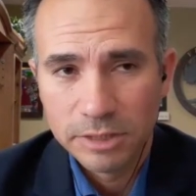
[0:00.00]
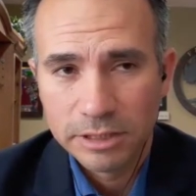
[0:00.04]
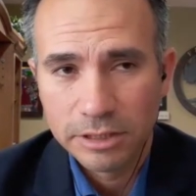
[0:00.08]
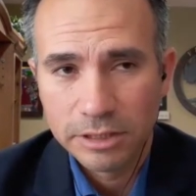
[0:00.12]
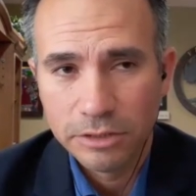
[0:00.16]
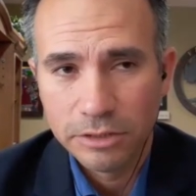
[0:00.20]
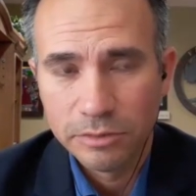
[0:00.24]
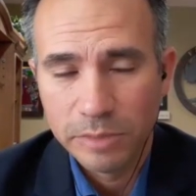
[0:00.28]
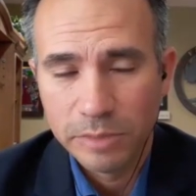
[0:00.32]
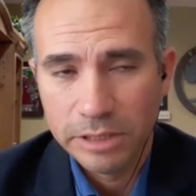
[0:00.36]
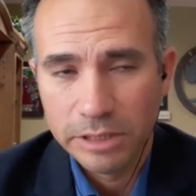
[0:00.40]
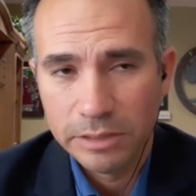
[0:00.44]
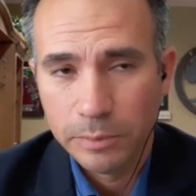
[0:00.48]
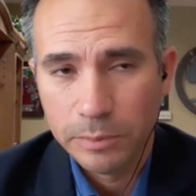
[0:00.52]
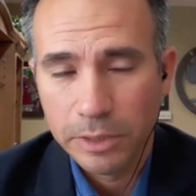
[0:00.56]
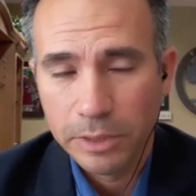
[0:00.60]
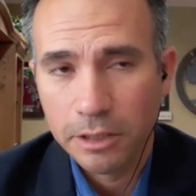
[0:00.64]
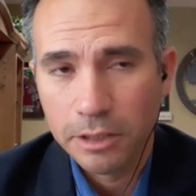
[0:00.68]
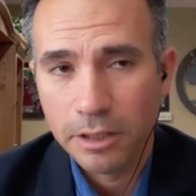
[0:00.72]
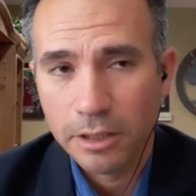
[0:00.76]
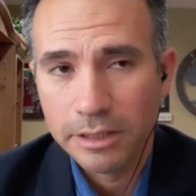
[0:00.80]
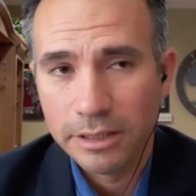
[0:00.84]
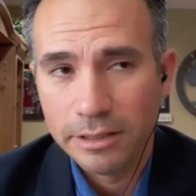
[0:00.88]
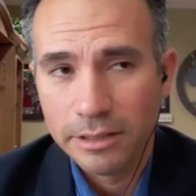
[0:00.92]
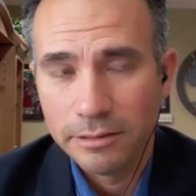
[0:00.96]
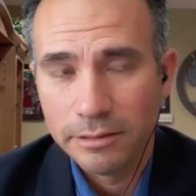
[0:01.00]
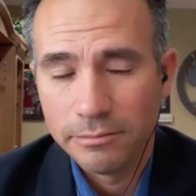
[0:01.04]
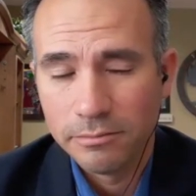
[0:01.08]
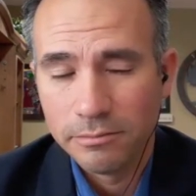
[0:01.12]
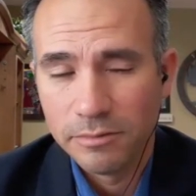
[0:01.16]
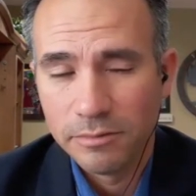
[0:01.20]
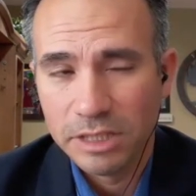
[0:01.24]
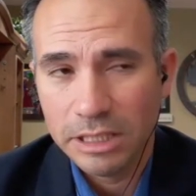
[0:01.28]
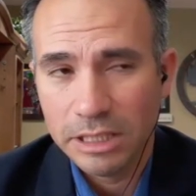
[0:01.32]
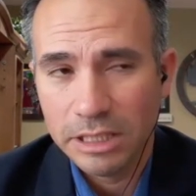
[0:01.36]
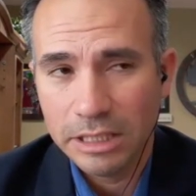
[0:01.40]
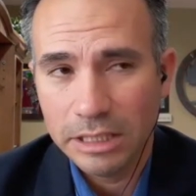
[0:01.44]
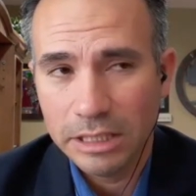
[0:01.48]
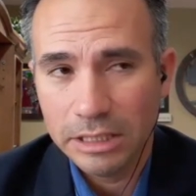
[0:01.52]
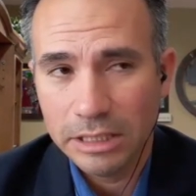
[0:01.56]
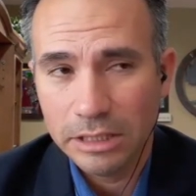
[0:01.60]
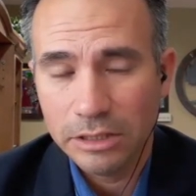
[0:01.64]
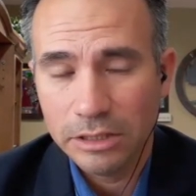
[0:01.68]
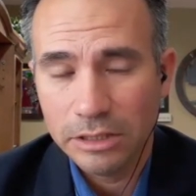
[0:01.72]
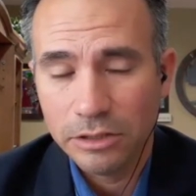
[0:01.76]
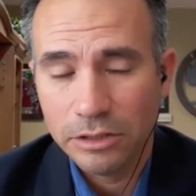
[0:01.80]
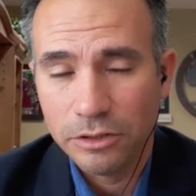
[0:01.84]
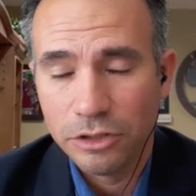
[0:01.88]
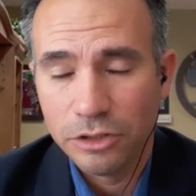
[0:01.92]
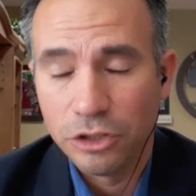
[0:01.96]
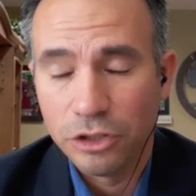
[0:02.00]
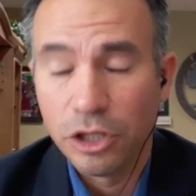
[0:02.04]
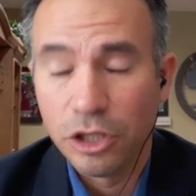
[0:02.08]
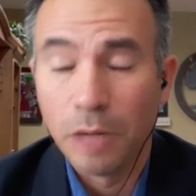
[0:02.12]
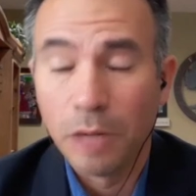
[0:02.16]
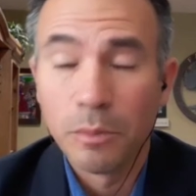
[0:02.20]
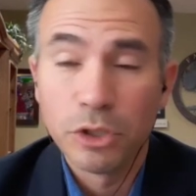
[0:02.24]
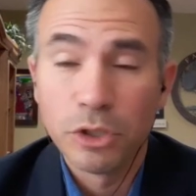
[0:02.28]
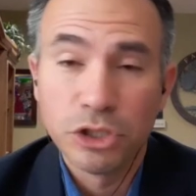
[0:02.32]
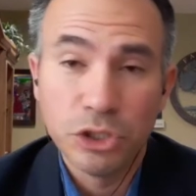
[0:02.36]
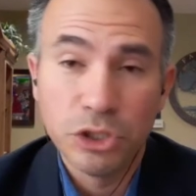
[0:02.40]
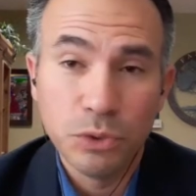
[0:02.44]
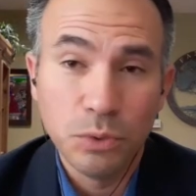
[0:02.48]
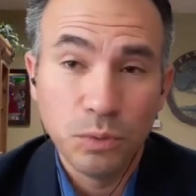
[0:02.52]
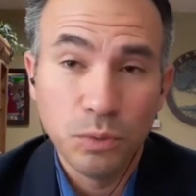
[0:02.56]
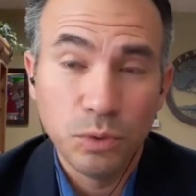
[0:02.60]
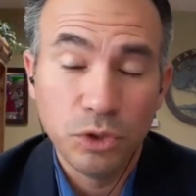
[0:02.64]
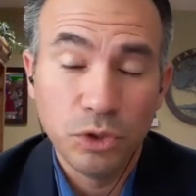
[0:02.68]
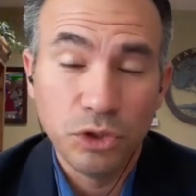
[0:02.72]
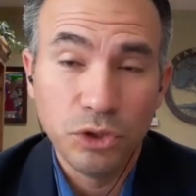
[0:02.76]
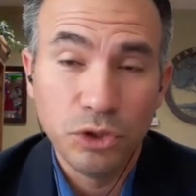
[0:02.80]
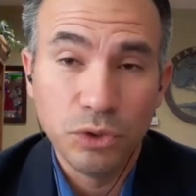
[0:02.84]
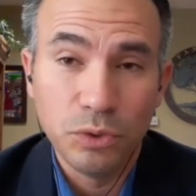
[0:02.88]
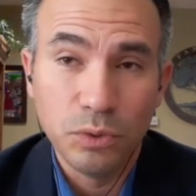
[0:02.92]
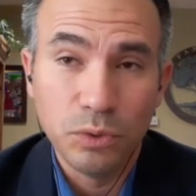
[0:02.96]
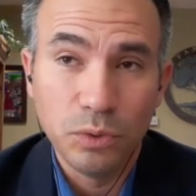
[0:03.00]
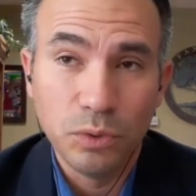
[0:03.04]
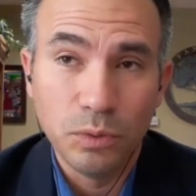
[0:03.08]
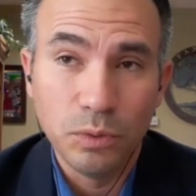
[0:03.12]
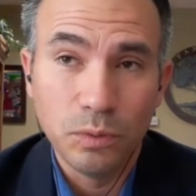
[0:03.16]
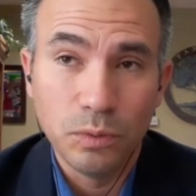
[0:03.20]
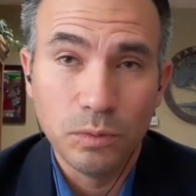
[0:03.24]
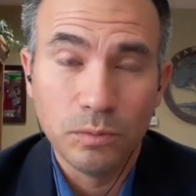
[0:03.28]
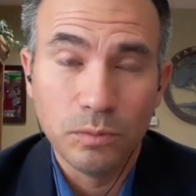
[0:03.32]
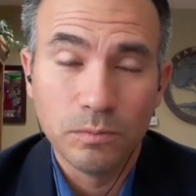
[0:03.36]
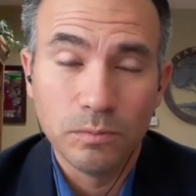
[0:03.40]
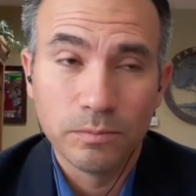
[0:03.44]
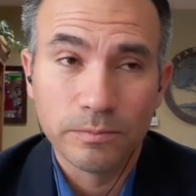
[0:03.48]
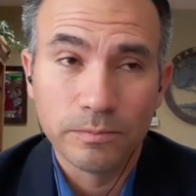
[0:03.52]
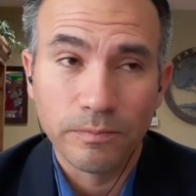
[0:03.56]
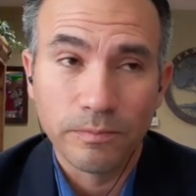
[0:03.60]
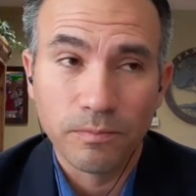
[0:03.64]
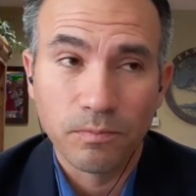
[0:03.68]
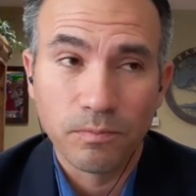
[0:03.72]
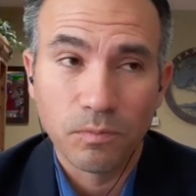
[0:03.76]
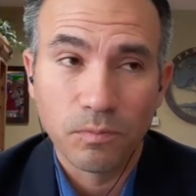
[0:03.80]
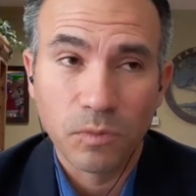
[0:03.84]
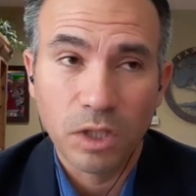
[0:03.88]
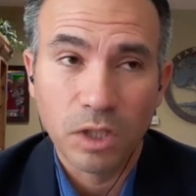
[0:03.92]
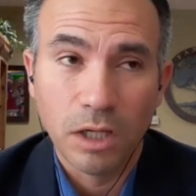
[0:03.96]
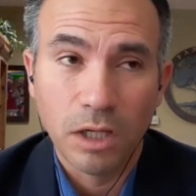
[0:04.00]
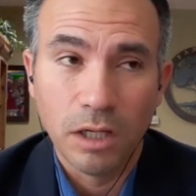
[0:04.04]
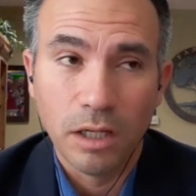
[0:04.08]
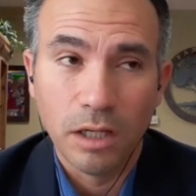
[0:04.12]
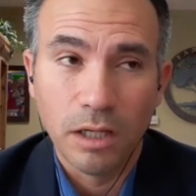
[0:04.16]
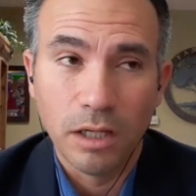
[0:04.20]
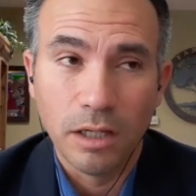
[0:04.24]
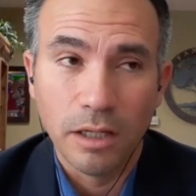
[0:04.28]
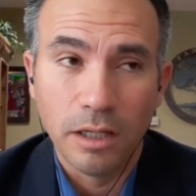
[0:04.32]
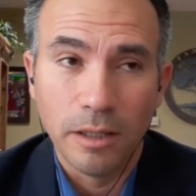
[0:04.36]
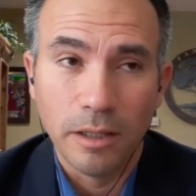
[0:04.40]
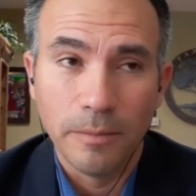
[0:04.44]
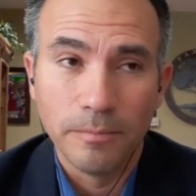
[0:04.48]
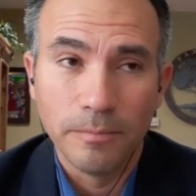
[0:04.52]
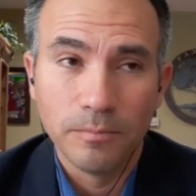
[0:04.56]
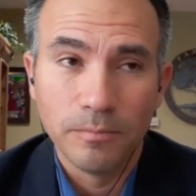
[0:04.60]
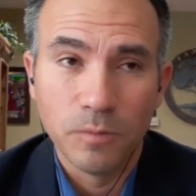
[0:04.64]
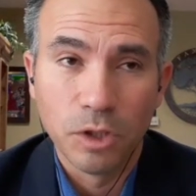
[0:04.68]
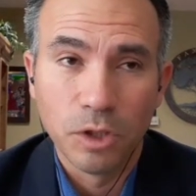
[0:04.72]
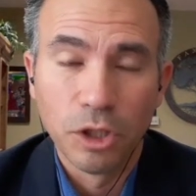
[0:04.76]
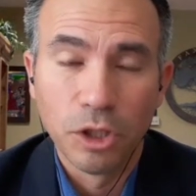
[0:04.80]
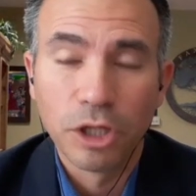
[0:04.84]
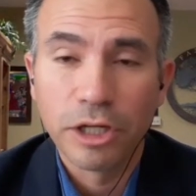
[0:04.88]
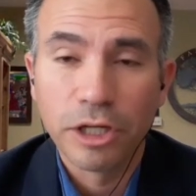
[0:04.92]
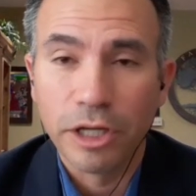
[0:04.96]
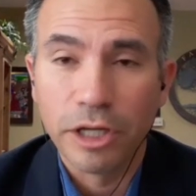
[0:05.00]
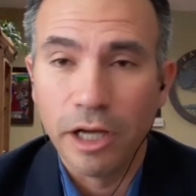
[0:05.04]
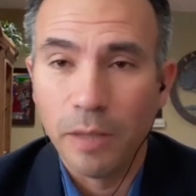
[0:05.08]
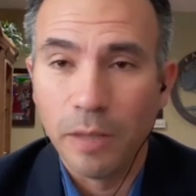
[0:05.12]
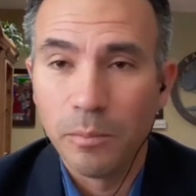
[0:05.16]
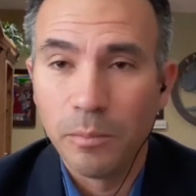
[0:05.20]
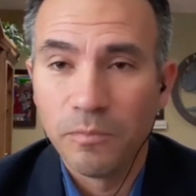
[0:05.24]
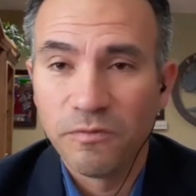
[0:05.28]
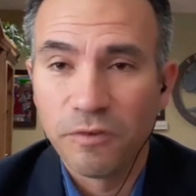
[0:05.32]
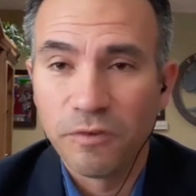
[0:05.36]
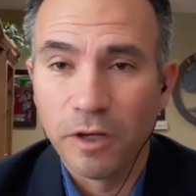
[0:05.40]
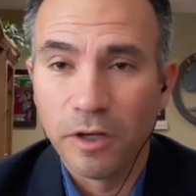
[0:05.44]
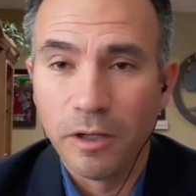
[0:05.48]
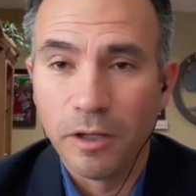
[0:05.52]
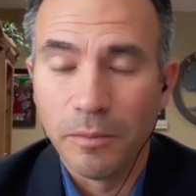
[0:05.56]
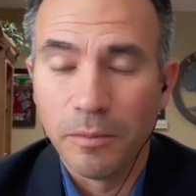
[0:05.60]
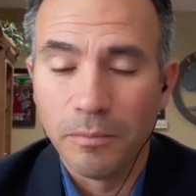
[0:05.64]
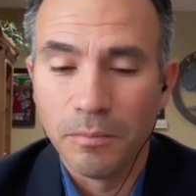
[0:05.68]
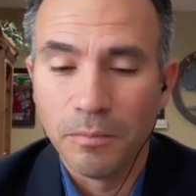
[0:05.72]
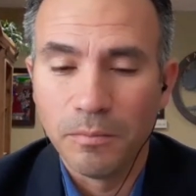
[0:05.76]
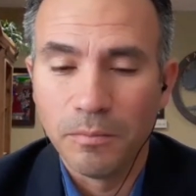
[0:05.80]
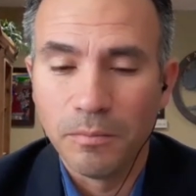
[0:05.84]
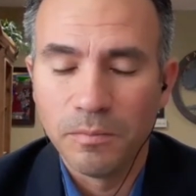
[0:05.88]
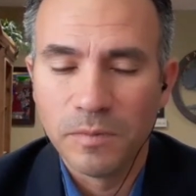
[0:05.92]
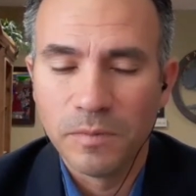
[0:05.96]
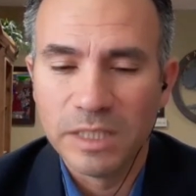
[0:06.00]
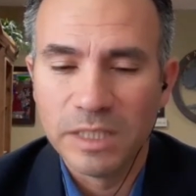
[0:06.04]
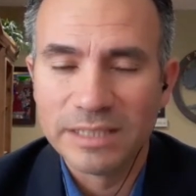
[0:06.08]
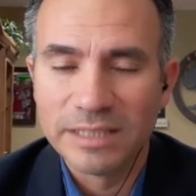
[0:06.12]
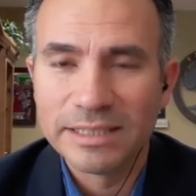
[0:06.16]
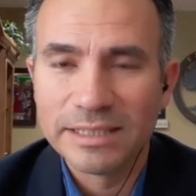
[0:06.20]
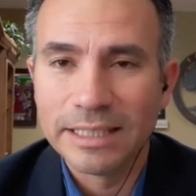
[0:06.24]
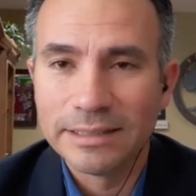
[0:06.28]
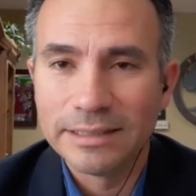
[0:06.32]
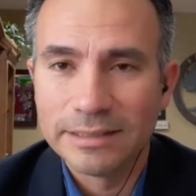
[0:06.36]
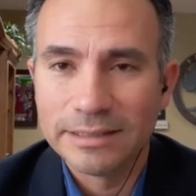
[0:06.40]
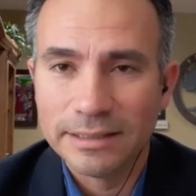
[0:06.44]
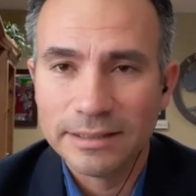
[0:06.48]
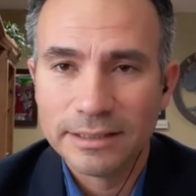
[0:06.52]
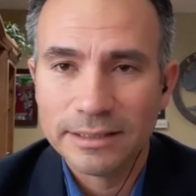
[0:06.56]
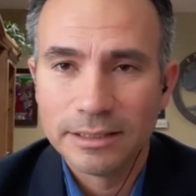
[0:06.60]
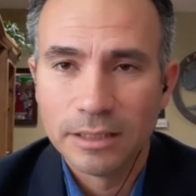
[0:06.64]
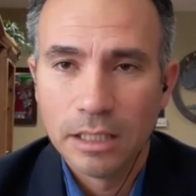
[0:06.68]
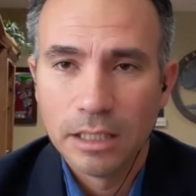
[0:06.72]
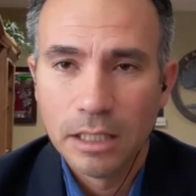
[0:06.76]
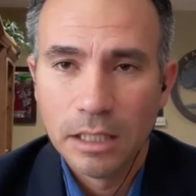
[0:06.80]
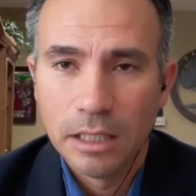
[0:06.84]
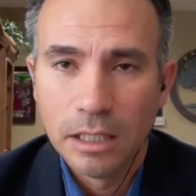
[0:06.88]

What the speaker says: depending on the numbers you look up from the census,